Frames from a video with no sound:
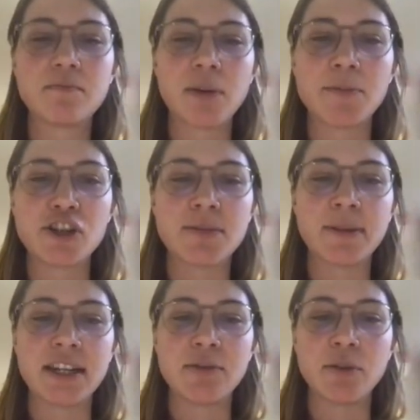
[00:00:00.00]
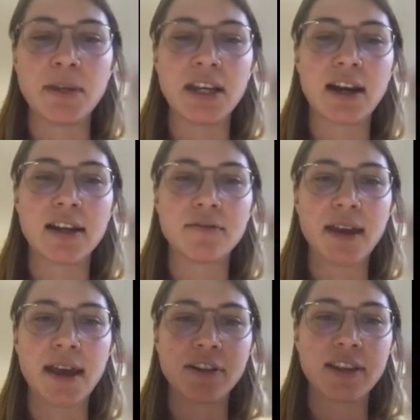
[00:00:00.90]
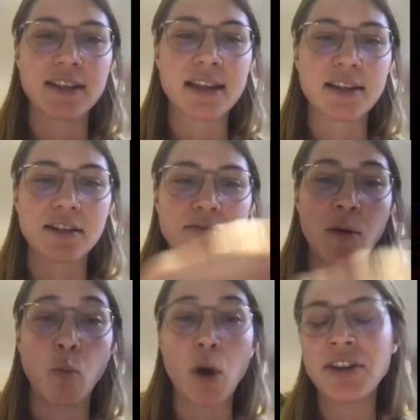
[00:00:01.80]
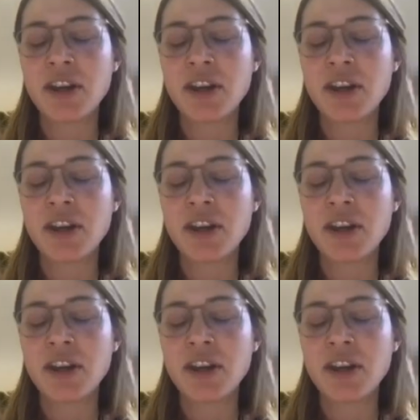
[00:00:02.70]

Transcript: reproducibility would mean kind of everything centered around 1.